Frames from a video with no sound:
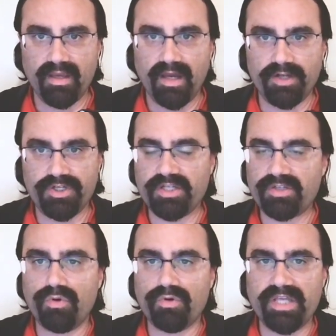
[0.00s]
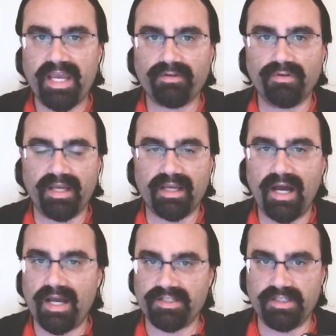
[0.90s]
A just war is handled like a
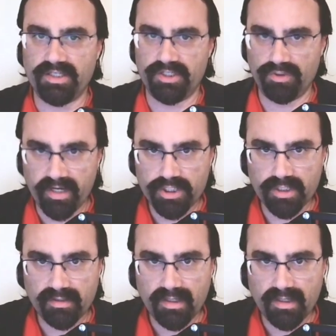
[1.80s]
hostage situation.